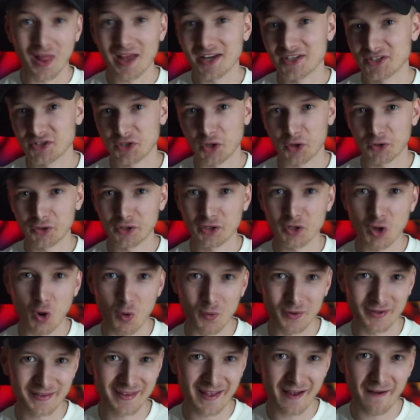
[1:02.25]
I started
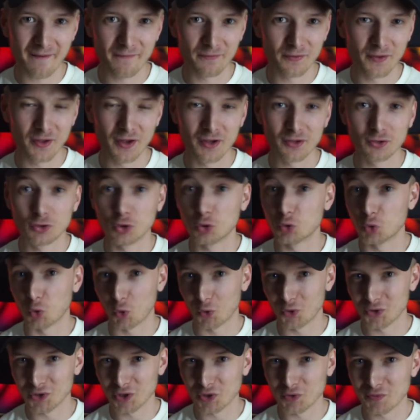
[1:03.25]
going down the
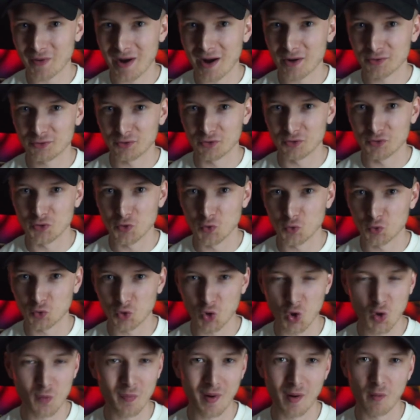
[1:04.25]
tutorial route on
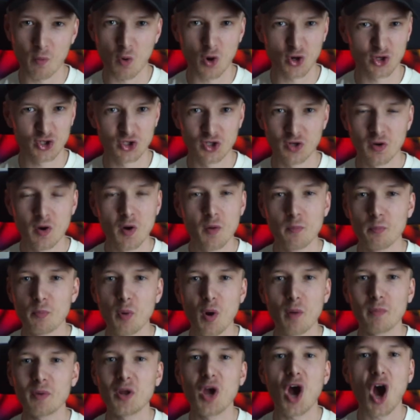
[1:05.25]
YouTube. I watched
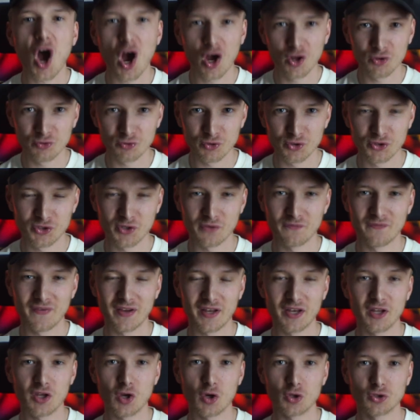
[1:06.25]
probably hundreds of
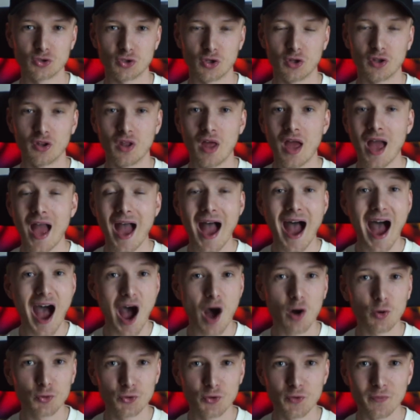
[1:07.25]
videos on
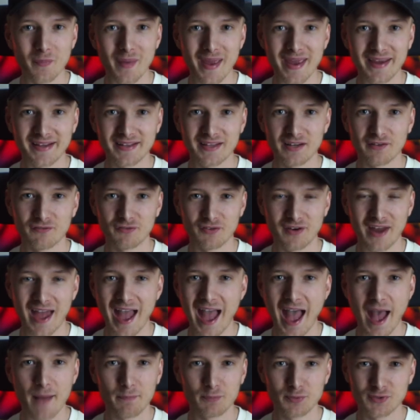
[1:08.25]
how to make different
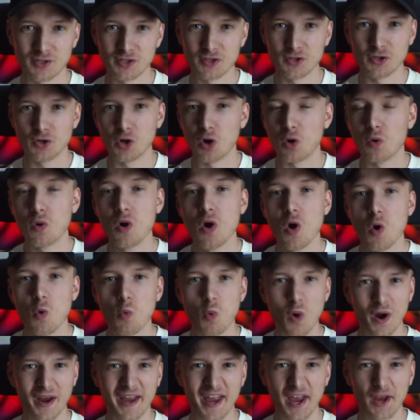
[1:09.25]
apps and you know
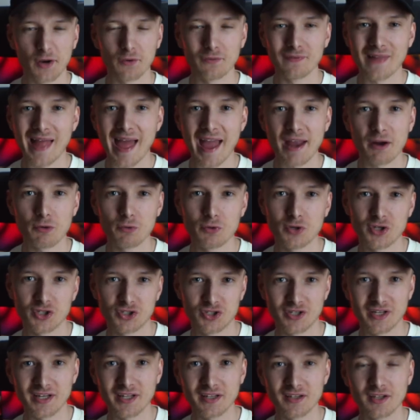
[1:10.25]
what kind of
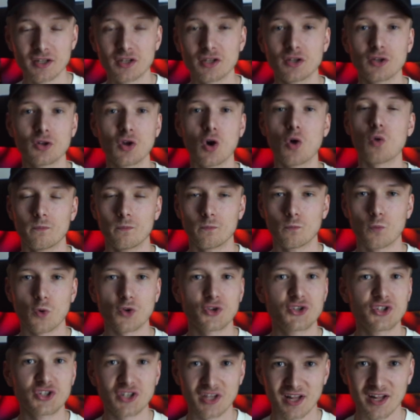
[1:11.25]
languages you needed to know,
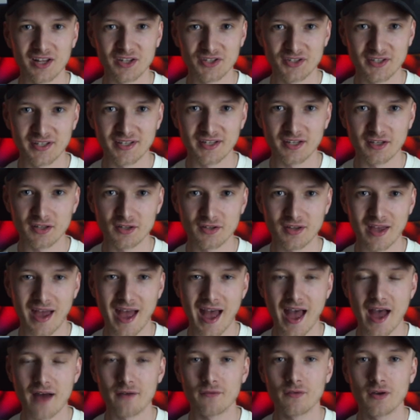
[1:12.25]
what skills you needed to
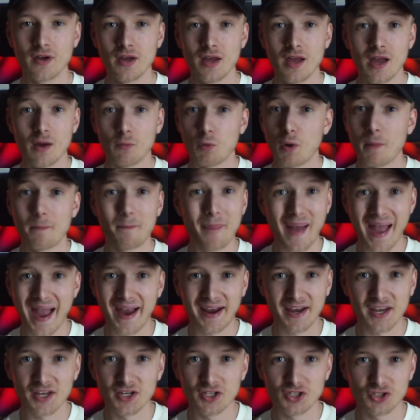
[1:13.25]
have, what
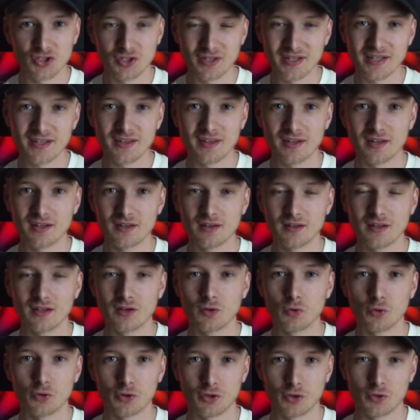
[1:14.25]
packages you needed in
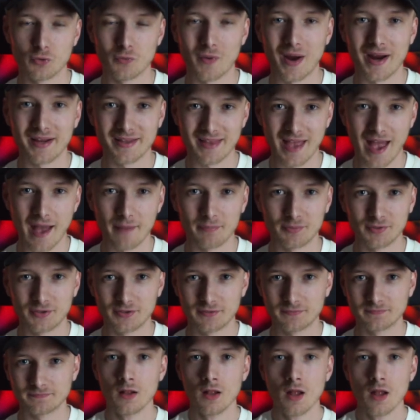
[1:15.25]
order to write apps.